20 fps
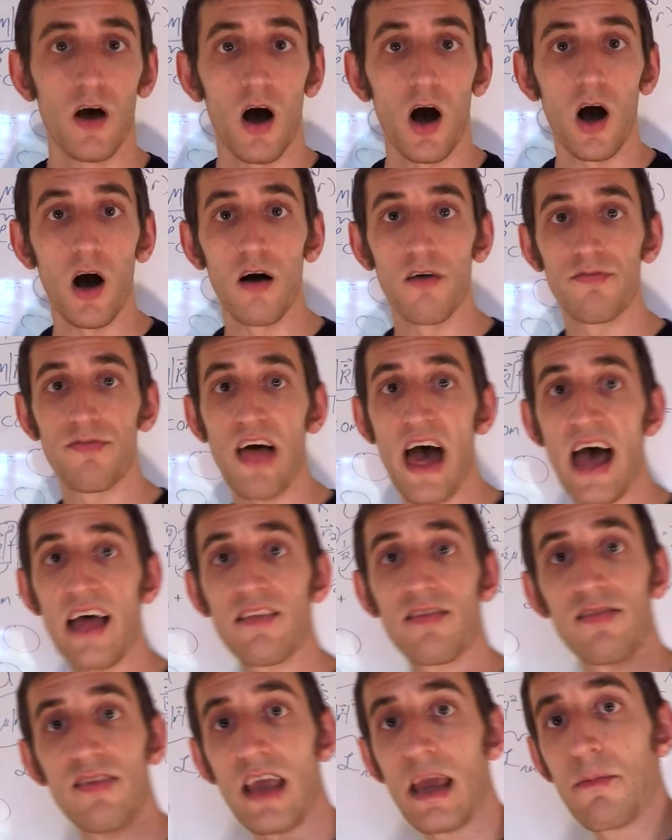of
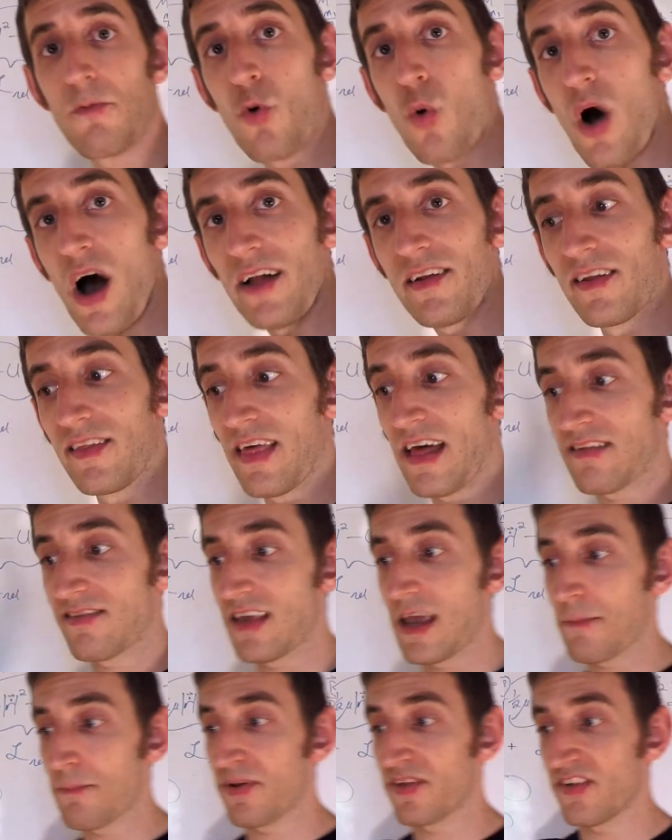that same quantity, that
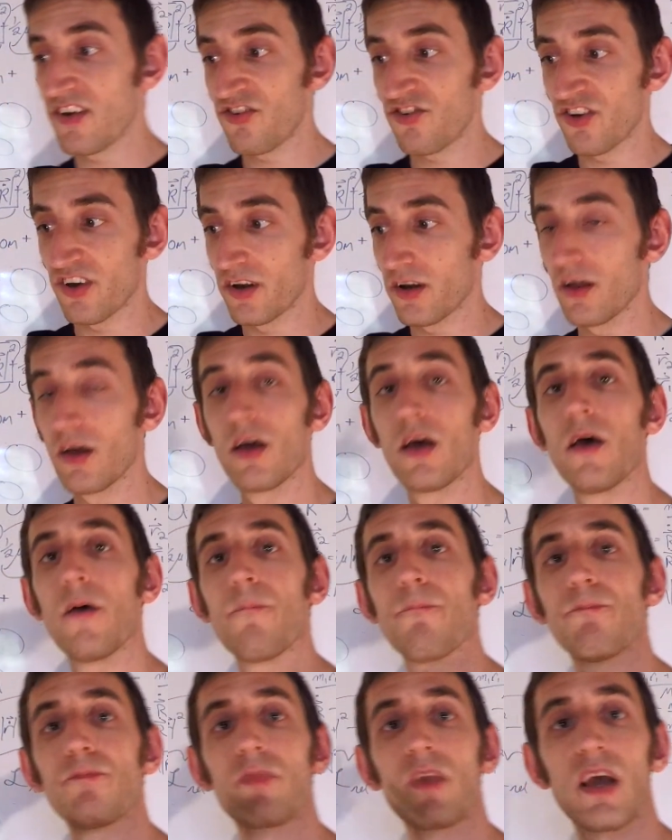same position,
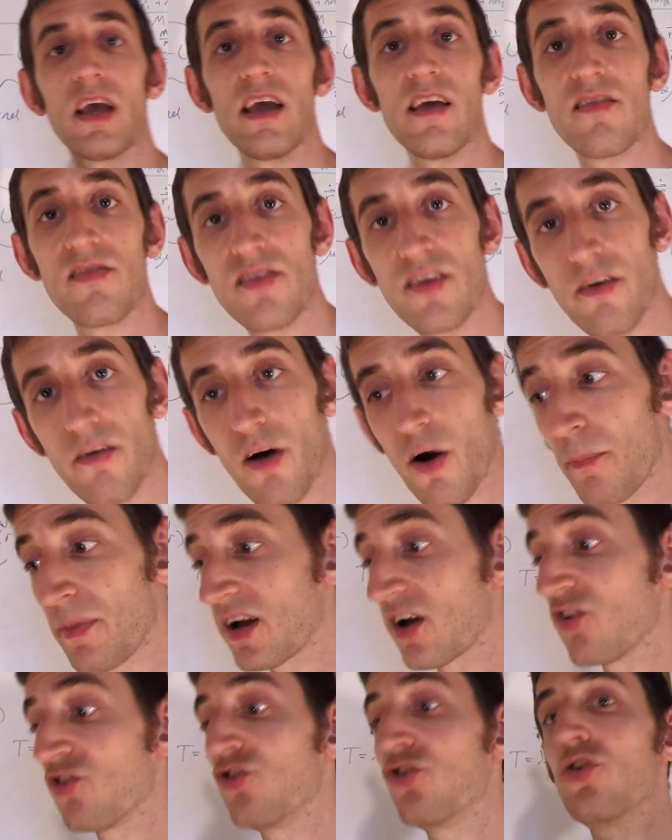is 0
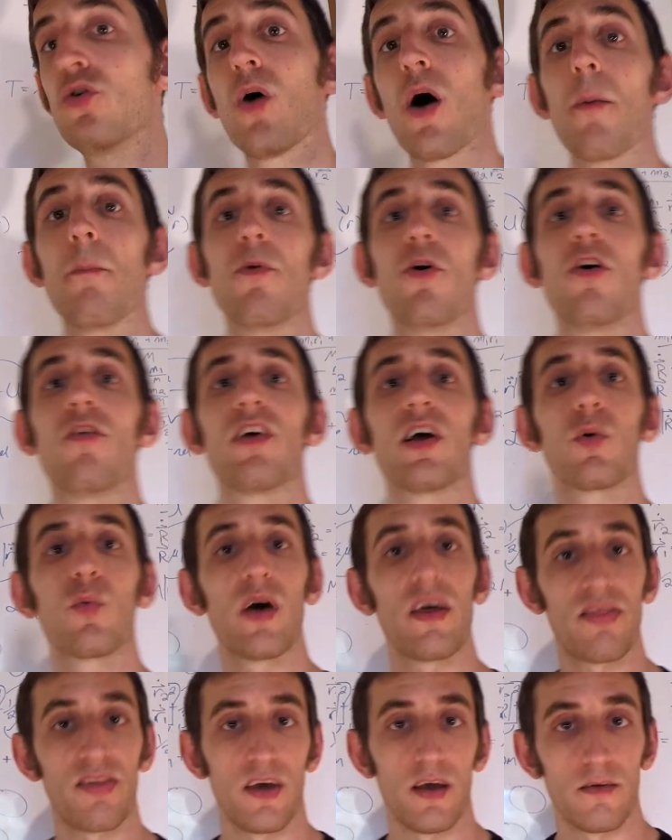because you are moving
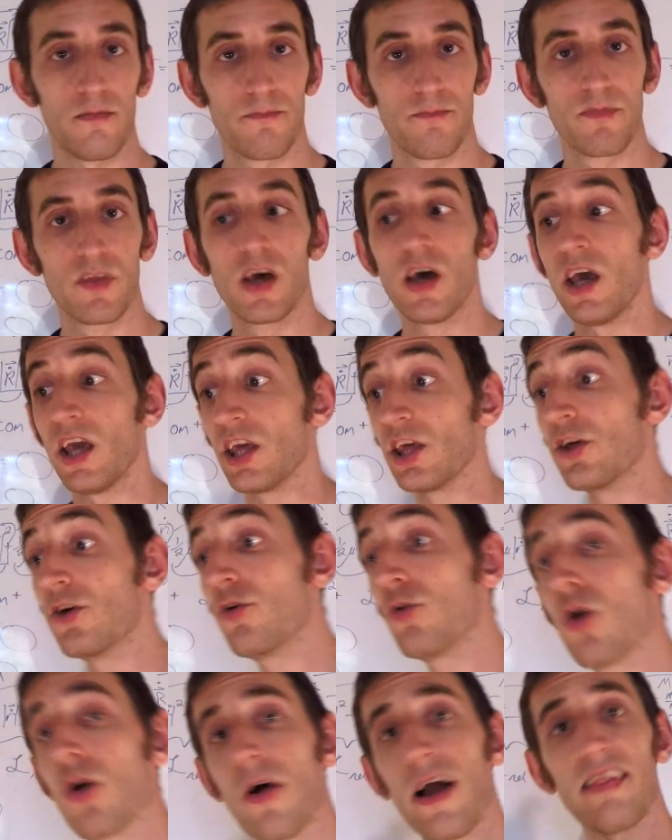with it.
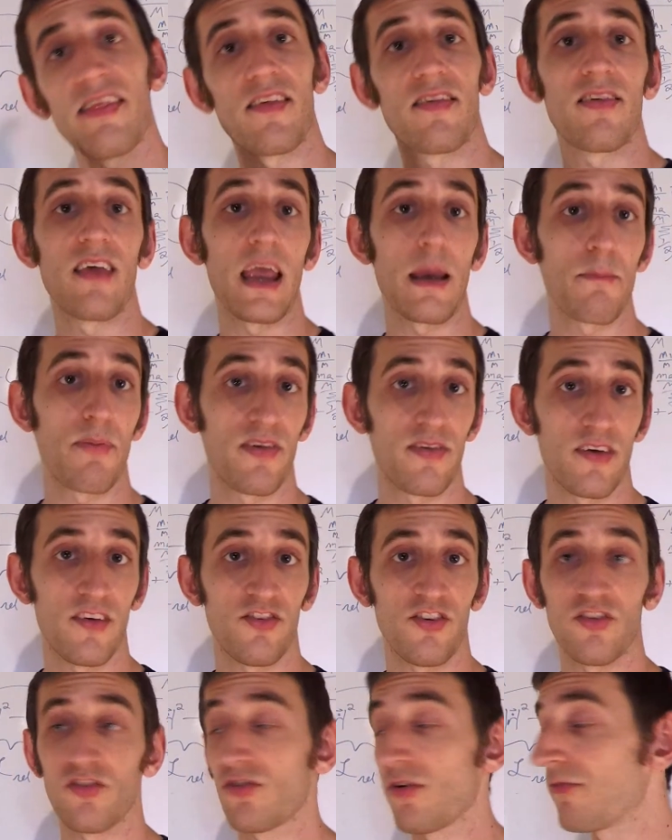You are at the same
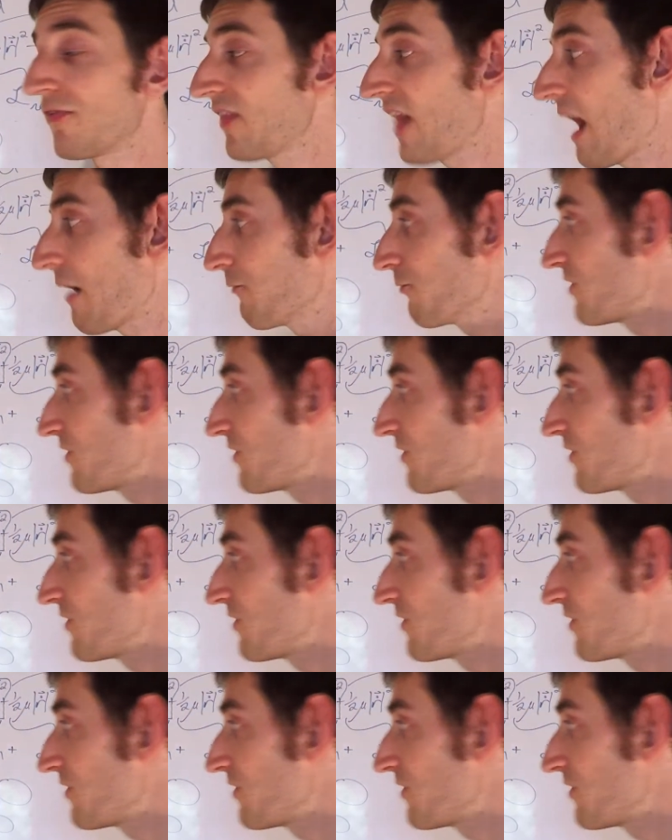position. So for that